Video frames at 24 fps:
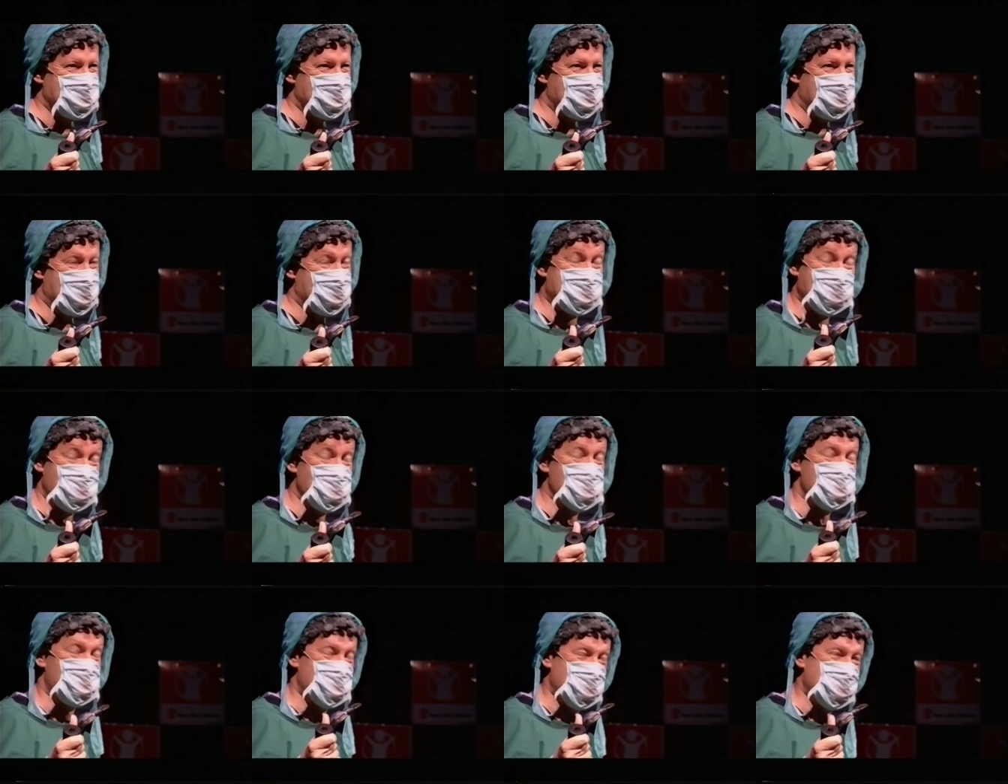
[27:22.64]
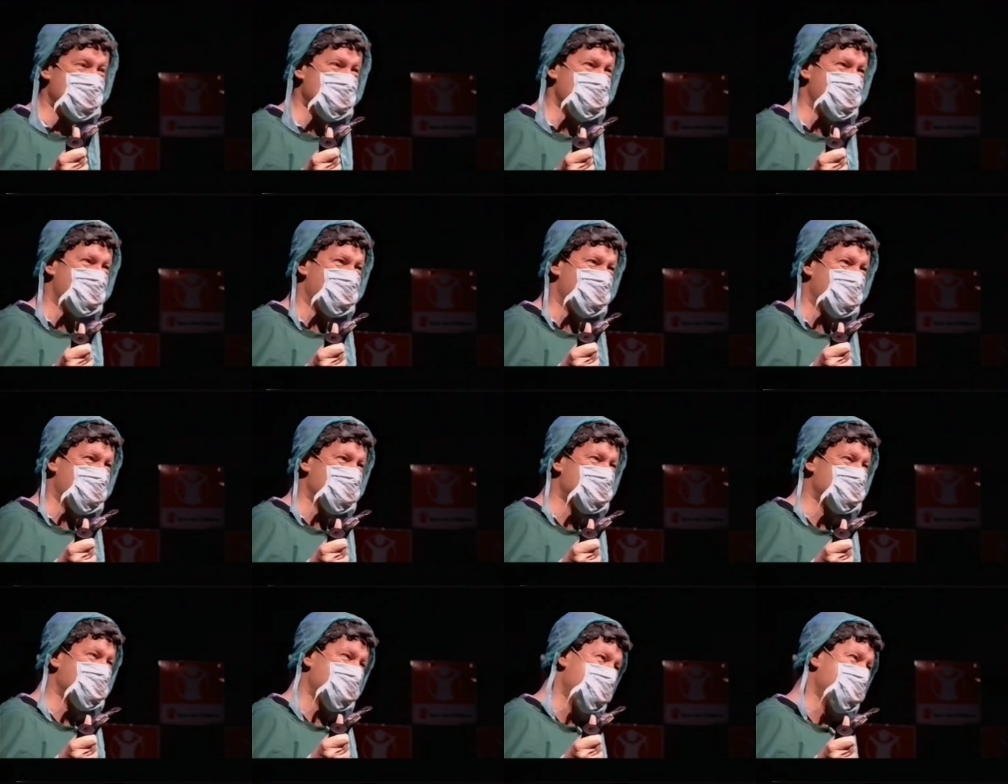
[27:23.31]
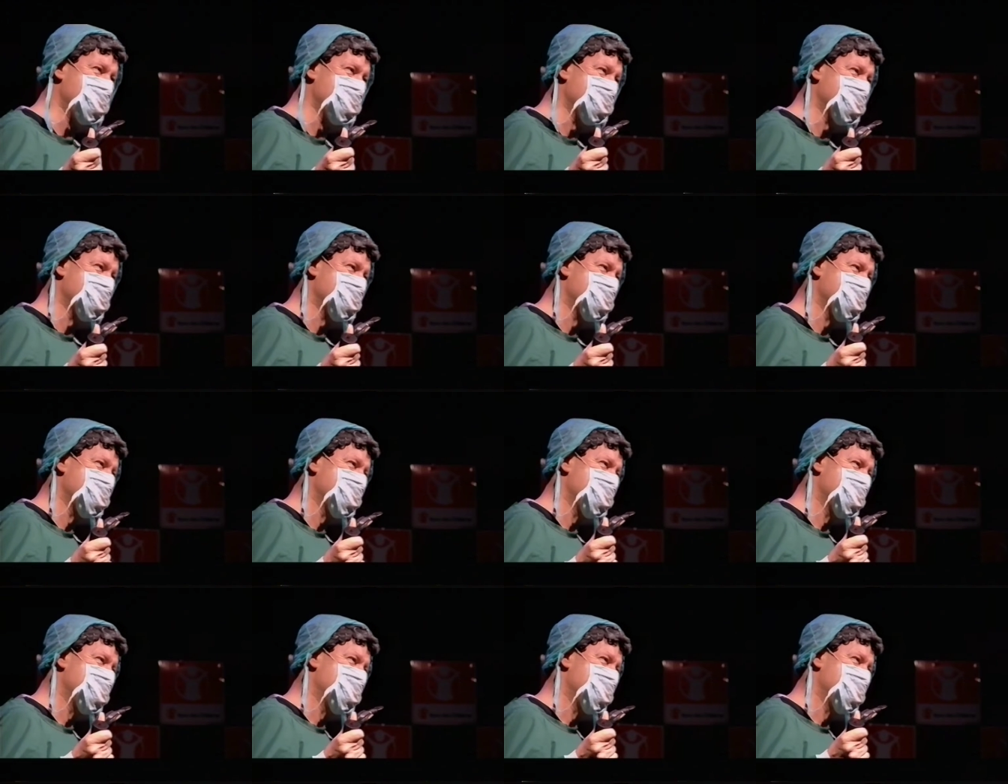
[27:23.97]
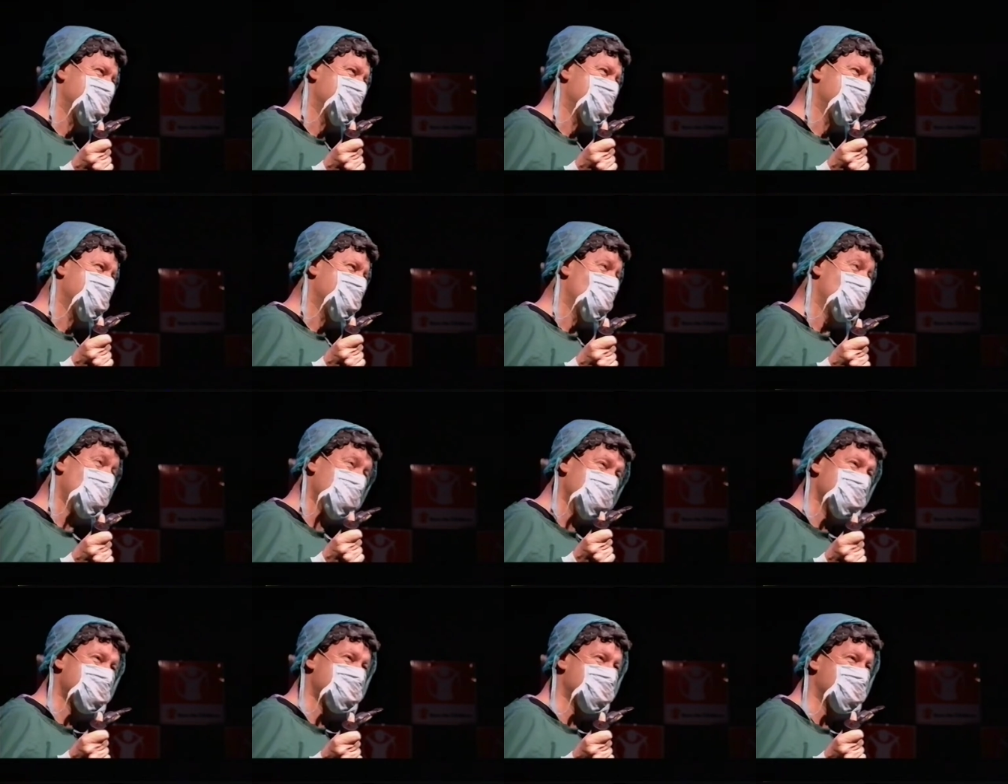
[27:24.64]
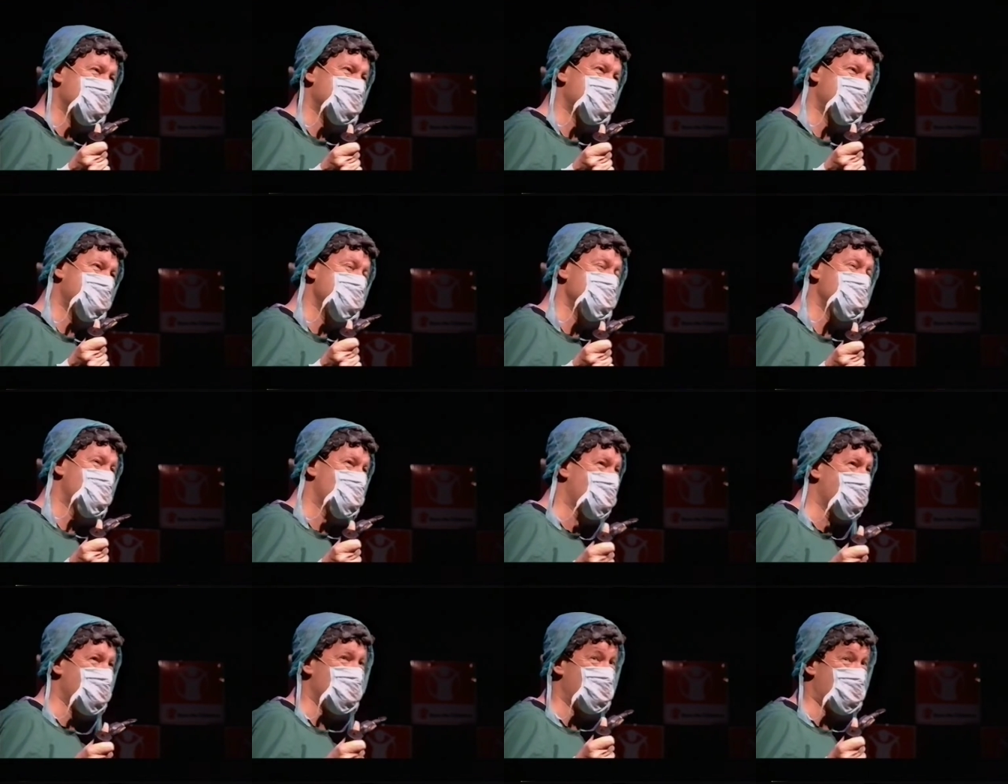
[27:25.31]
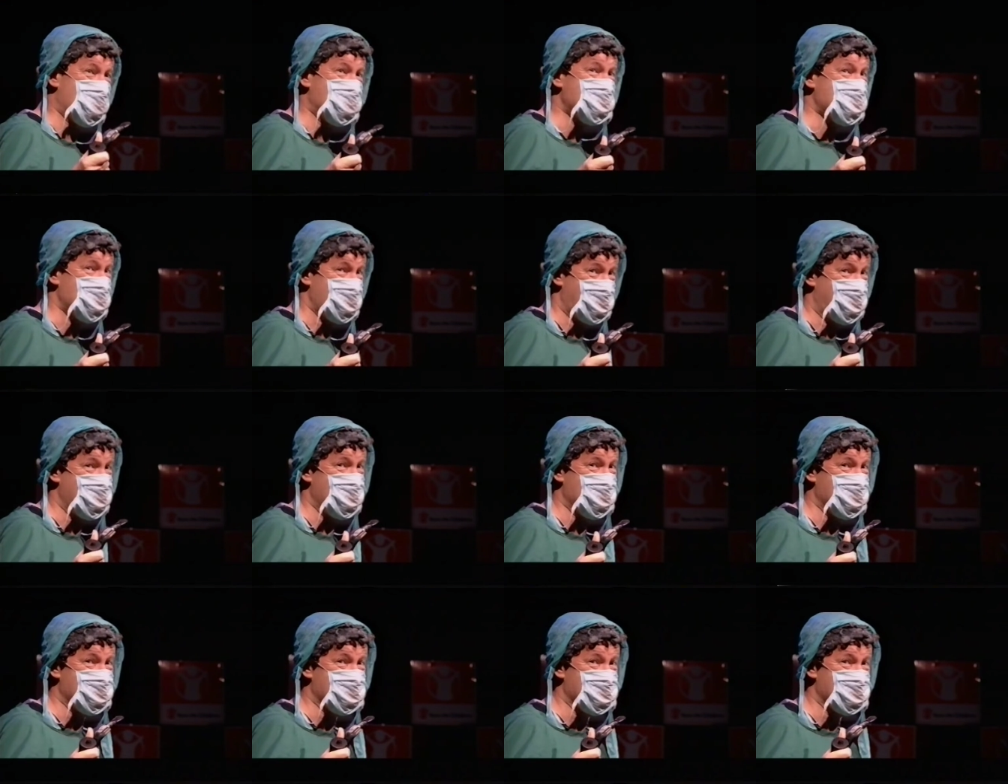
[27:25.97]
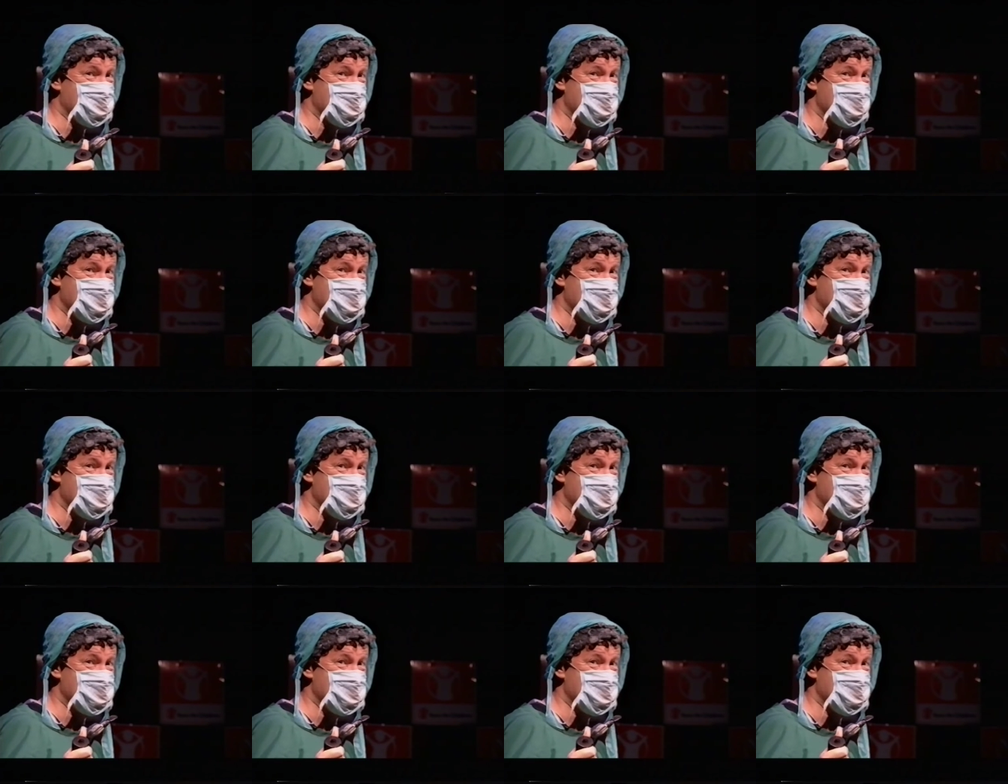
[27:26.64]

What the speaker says: I cannot believe that AIDS will succeed where apartheid failed.